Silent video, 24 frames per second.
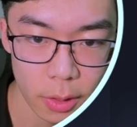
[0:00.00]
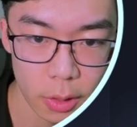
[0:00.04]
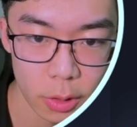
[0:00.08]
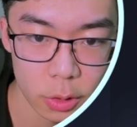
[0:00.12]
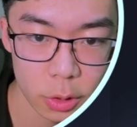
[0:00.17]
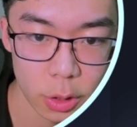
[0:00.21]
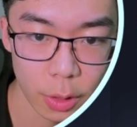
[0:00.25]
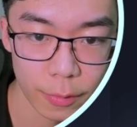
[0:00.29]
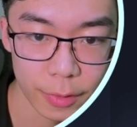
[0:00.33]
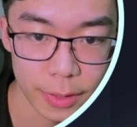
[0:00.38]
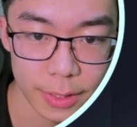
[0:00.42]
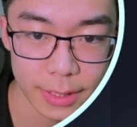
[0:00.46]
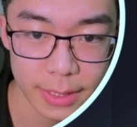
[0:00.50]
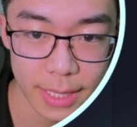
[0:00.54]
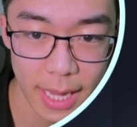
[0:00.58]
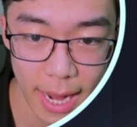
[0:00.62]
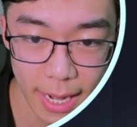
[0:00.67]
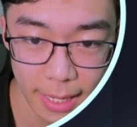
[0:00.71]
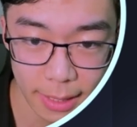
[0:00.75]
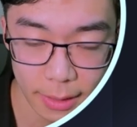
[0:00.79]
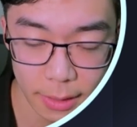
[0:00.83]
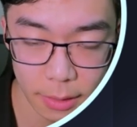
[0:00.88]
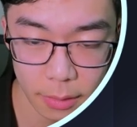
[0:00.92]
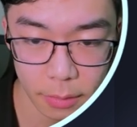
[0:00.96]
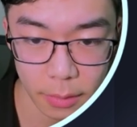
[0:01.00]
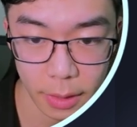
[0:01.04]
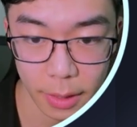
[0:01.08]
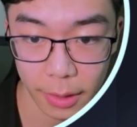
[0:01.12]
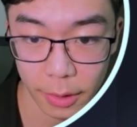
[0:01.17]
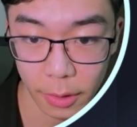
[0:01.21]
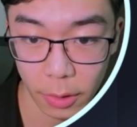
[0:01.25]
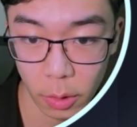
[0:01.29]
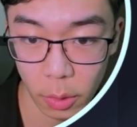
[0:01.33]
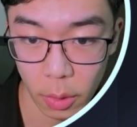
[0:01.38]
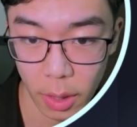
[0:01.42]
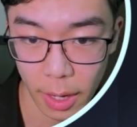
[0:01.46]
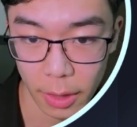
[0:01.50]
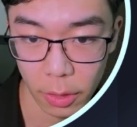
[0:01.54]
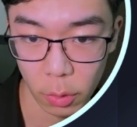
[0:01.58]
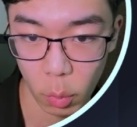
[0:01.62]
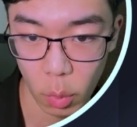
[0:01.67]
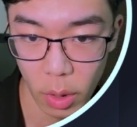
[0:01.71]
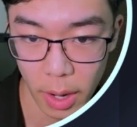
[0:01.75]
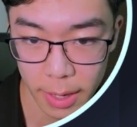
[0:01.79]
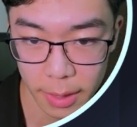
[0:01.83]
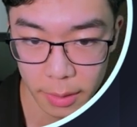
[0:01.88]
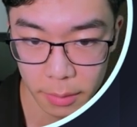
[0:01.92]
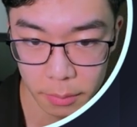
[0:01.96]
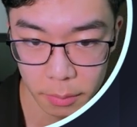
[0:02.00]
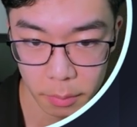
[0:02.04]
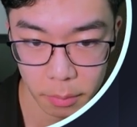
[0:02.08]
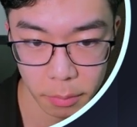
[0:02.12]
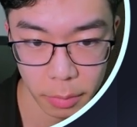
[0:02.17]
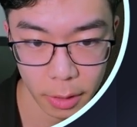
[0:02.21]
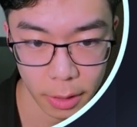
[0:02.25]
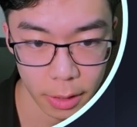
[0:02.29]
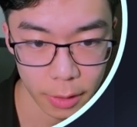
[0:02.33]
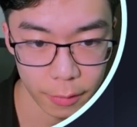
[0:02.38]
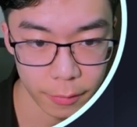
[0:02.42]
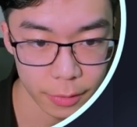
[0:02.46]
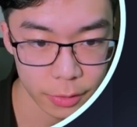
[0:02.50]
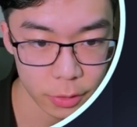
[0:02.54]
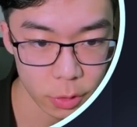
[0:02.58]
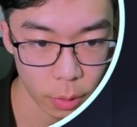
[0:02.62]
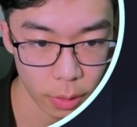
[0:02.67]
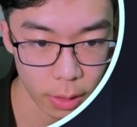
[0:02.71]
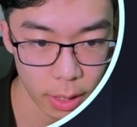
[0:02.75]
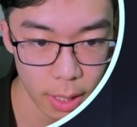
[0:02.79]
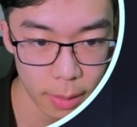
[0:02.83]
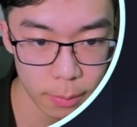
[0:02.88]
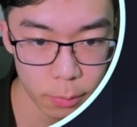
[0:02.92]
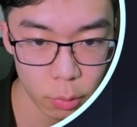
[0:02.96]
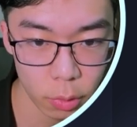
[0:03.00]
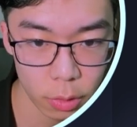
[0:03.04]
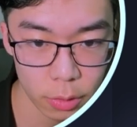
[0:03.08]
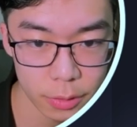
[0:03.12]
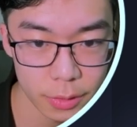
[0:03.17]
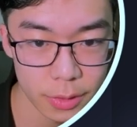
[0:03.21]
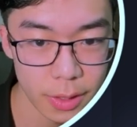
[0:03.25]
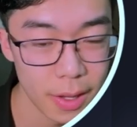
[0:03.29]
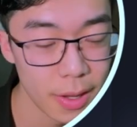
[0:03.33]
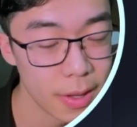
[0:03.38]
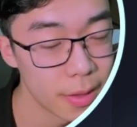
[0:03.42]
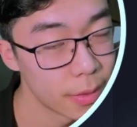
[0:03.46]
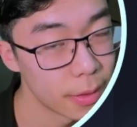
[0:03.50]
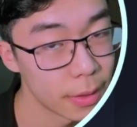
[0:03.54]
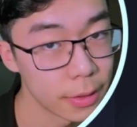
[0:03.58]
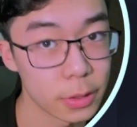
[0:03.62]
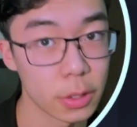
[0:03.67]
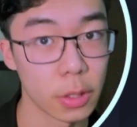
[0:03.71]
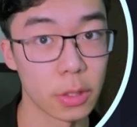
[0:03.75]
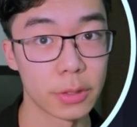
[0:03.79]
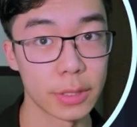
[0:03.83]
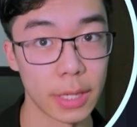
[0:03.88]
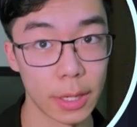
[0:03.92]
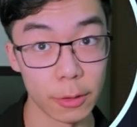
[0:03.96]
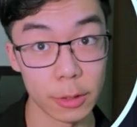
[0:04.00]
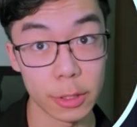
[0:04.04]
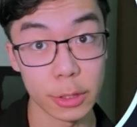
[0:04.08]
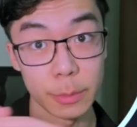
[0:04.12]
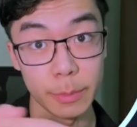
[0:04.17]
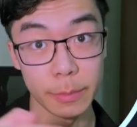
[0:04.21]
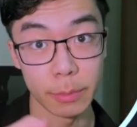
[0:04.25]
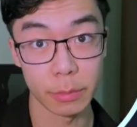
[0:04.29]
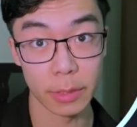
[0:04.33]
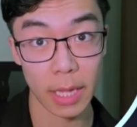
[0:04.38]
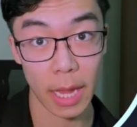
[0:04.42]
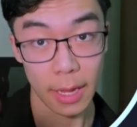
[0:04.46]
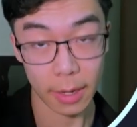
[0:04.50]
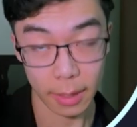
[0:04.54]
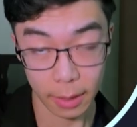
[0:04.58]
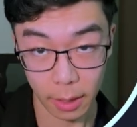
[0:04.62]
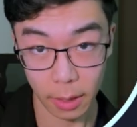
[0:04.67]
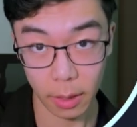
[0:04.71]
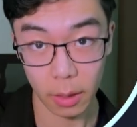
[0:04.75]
So if it's stagnant, then it can go either way. But if it's going upwards, things are generally tending